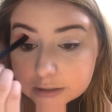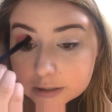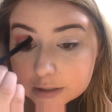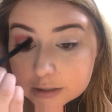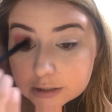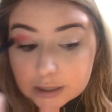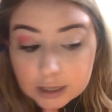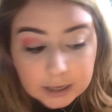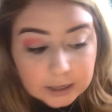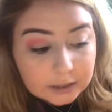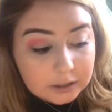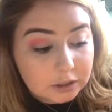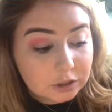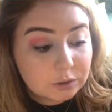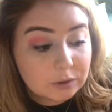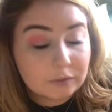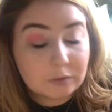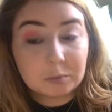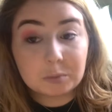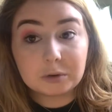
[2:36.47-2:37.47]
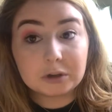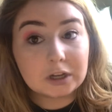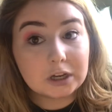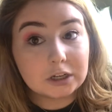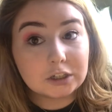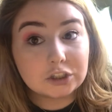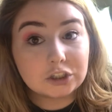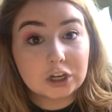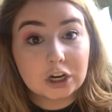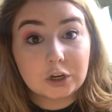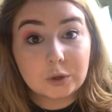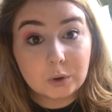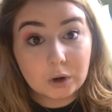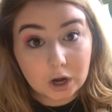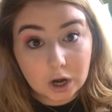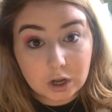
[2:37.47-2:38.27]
because then you have a blush and you can